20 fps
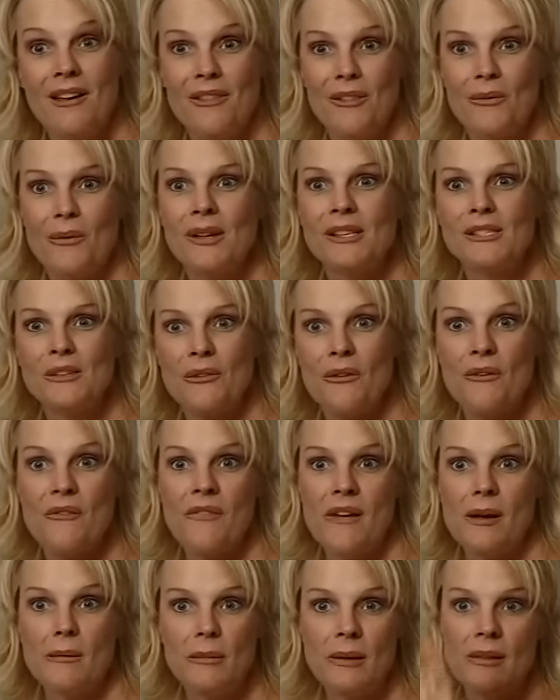the rest of their
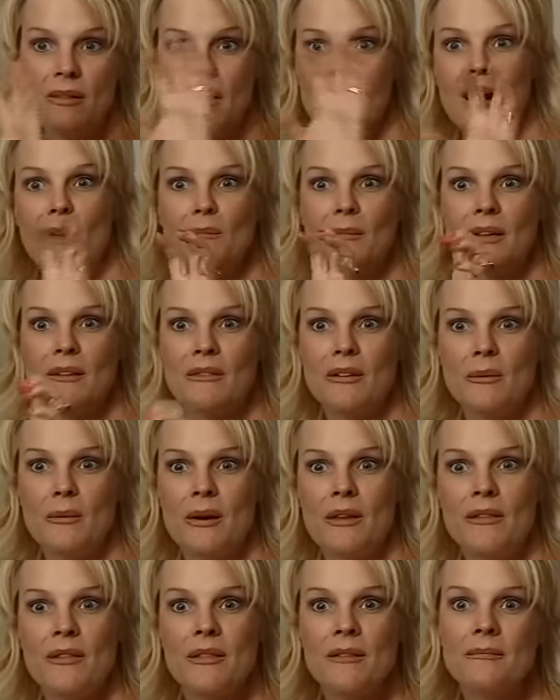family that I'm living
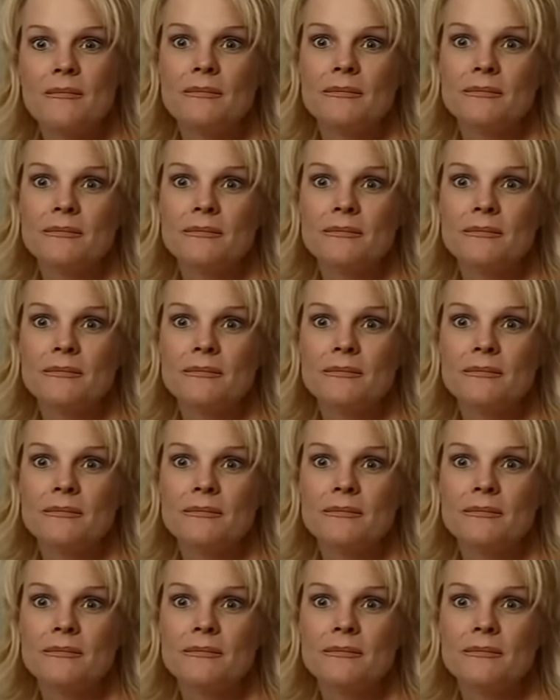with.